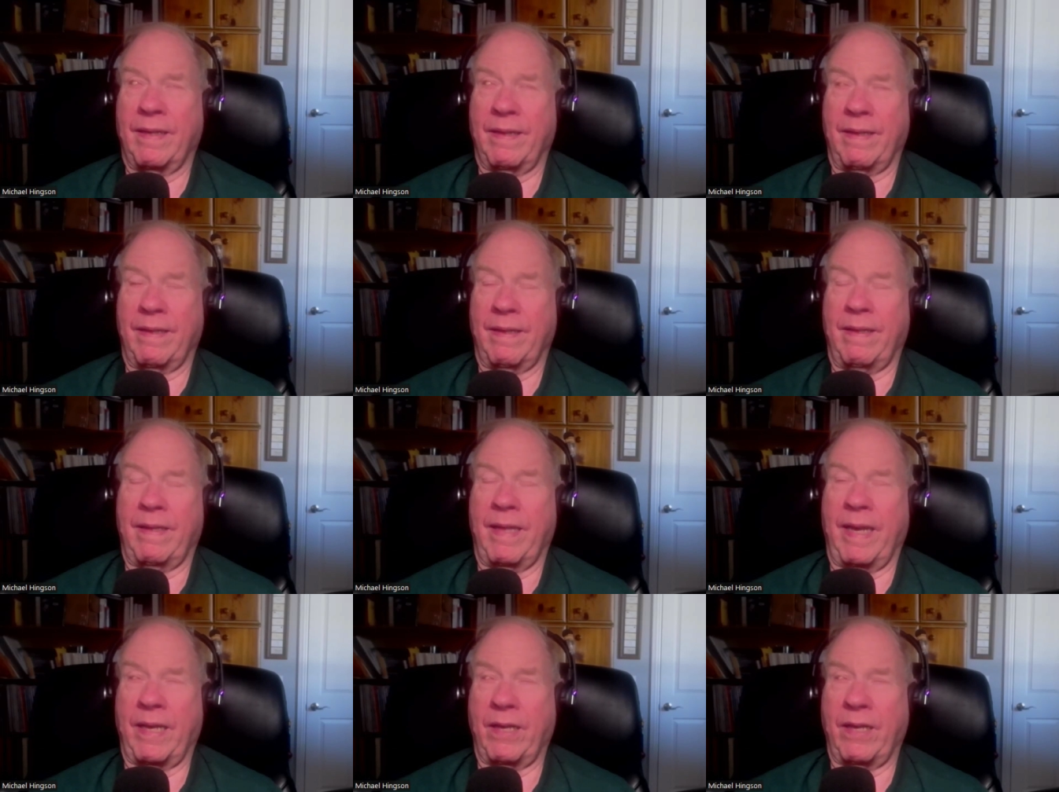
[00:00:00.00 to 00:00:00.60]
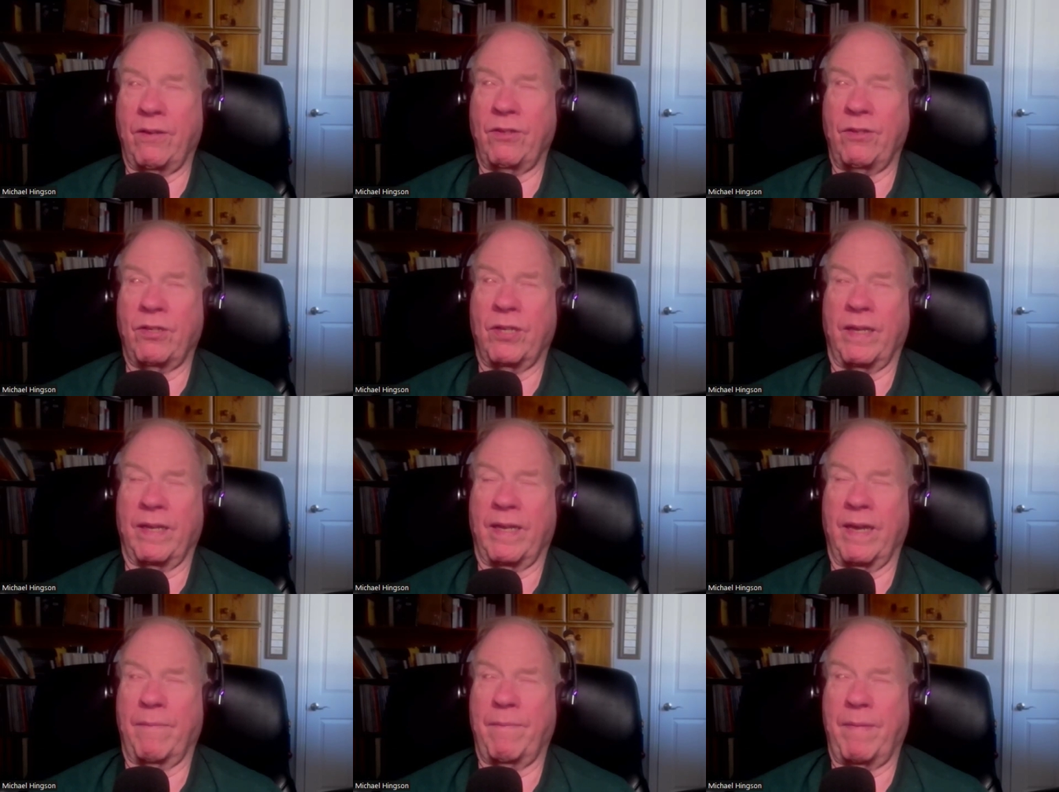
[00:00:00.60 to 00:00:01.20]
they
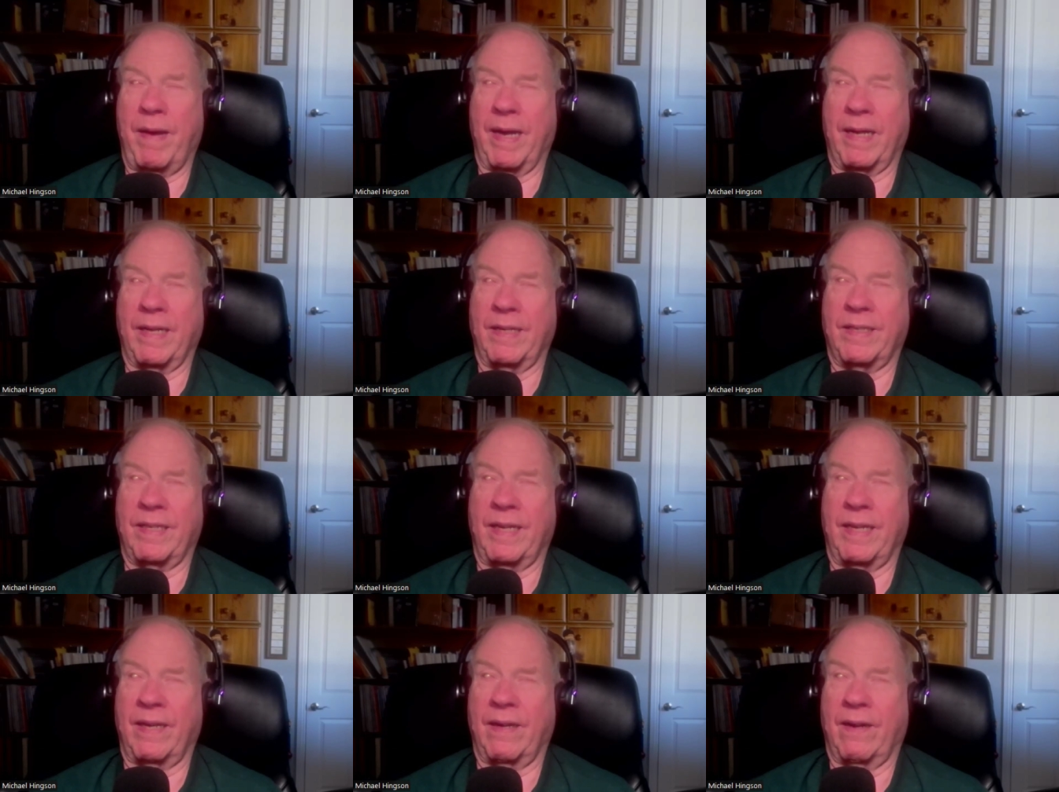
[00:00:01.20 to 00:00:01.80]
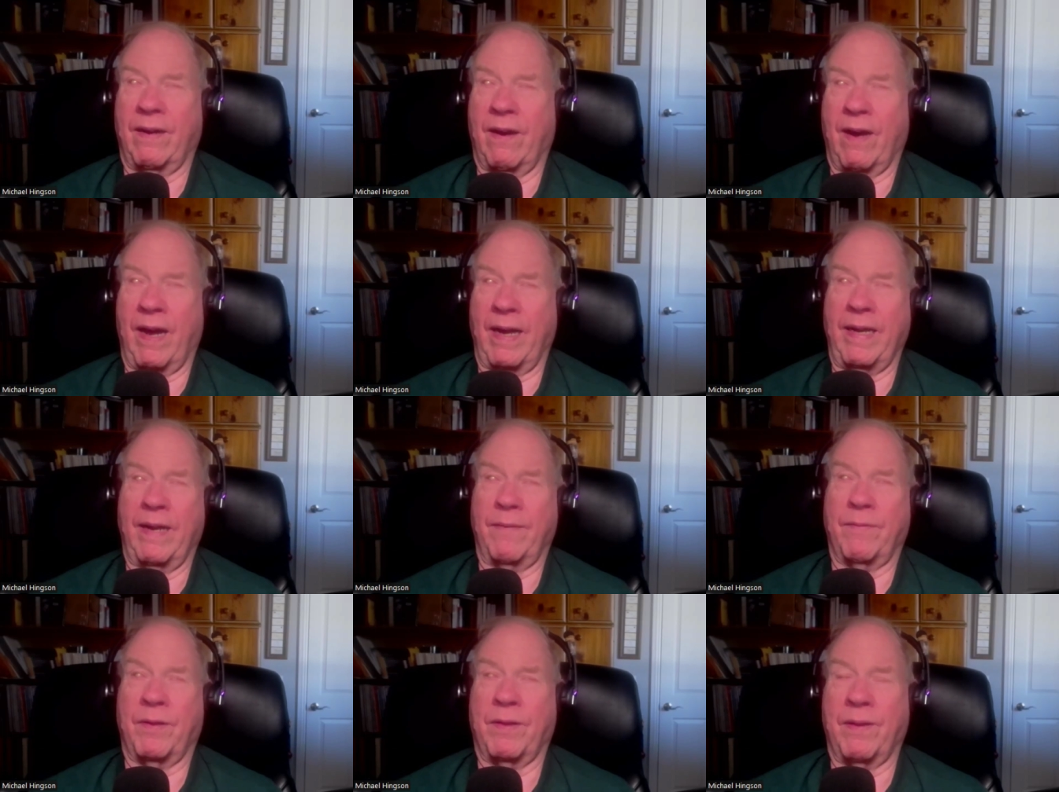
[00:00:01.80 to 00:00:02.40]
usually come back and say, I
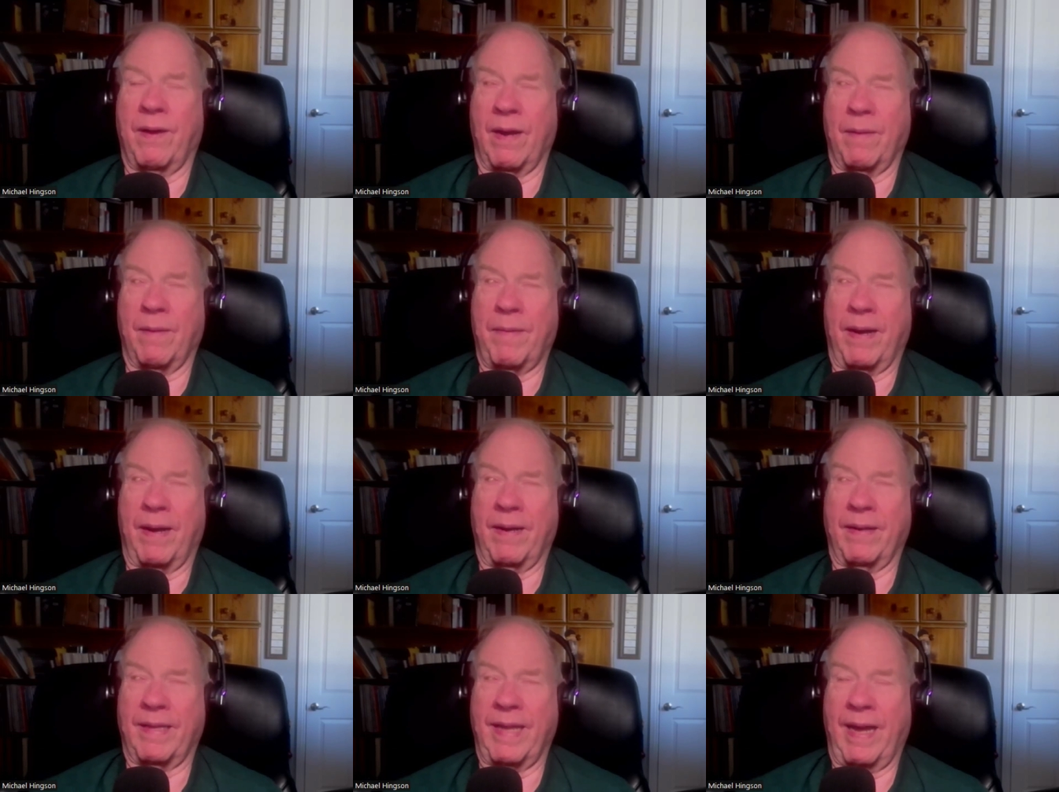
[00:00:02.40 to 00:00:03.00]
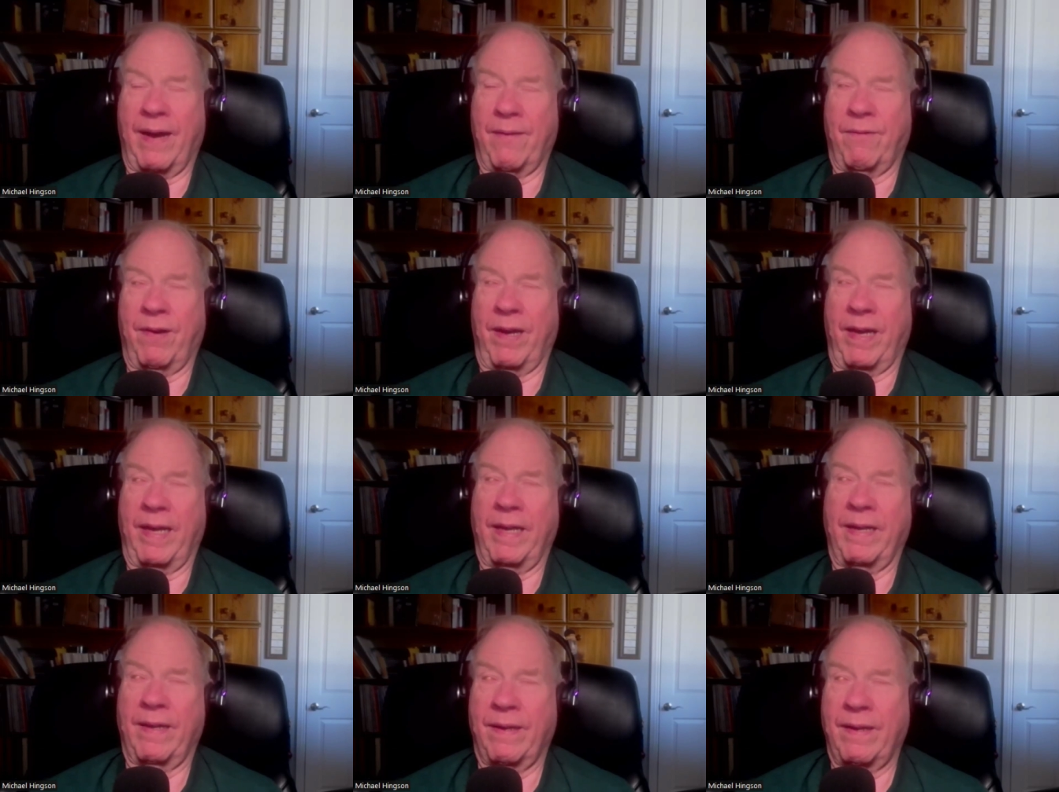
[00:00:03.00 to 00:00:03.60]
never thought about it that
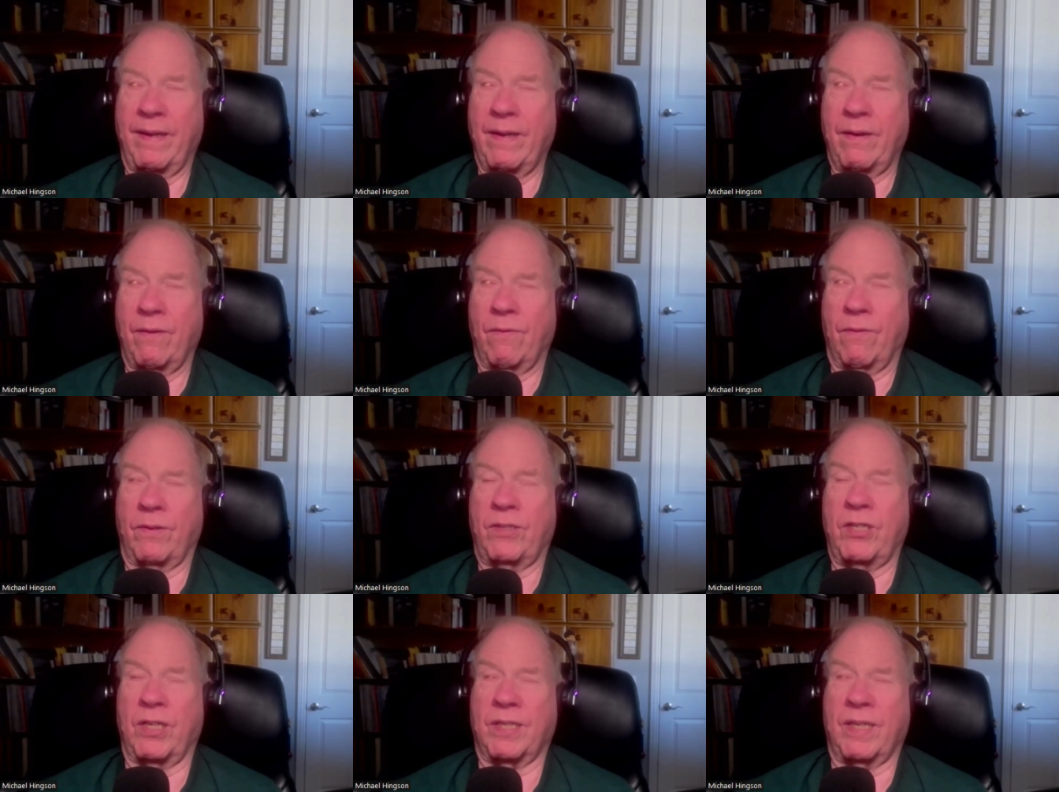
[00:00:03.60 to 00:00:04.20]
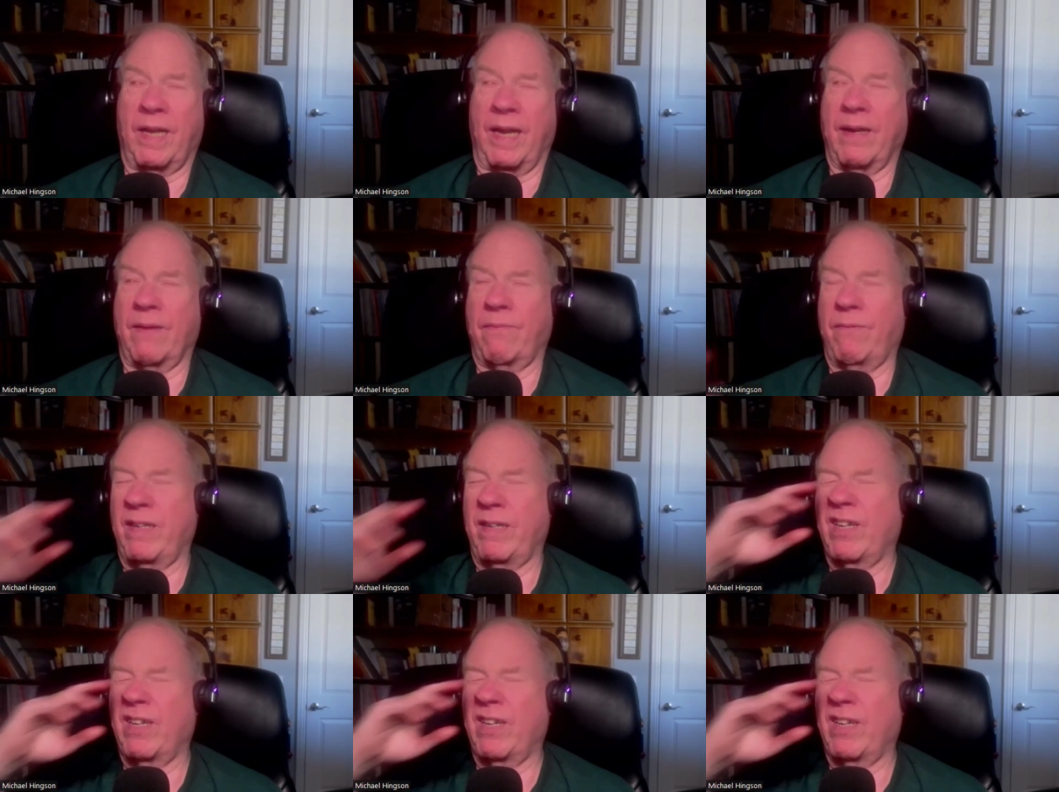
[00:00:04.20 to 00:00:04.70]
way. Just like yeah.